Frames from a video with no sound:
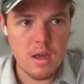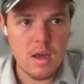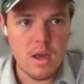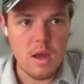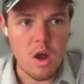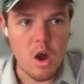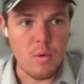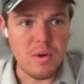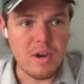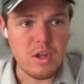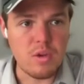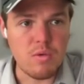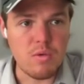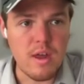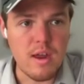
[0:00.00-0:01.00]
all we need
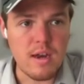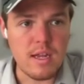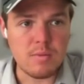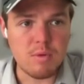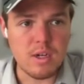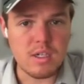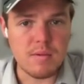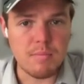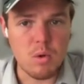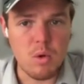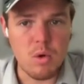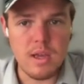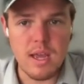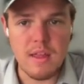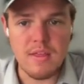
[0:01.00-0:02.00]
to do then is press
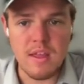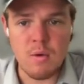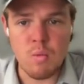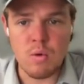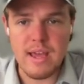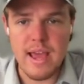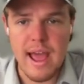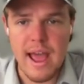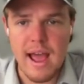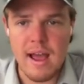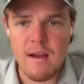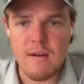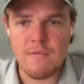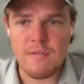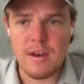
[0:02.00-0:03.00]
deploy. And then we
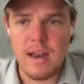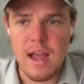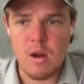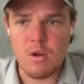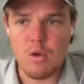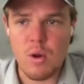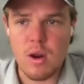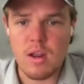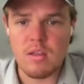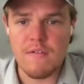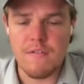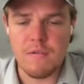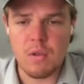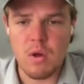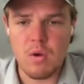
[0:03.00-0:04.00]
have now created the
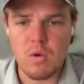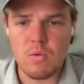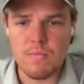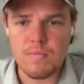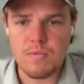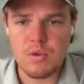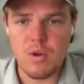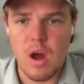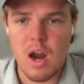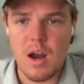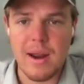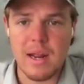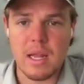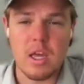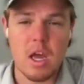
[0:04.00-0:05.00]
flow to
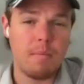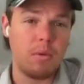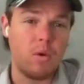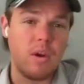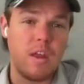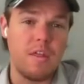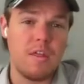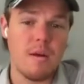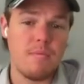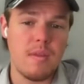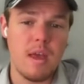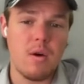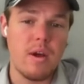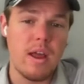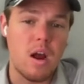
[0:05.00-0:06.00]
automatically upload a
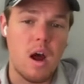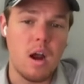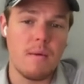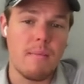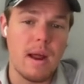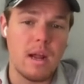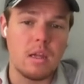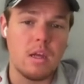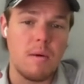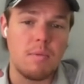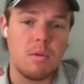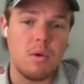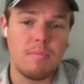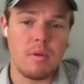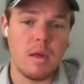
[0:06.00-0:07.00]
thumbnail and automatically
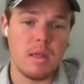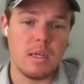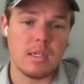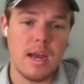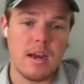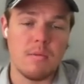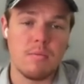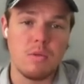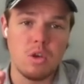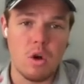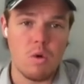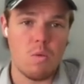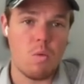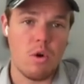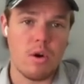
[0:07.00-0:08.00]
upload a playlist item.
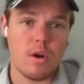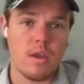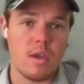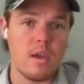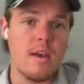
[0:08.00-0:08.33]
Don't worry,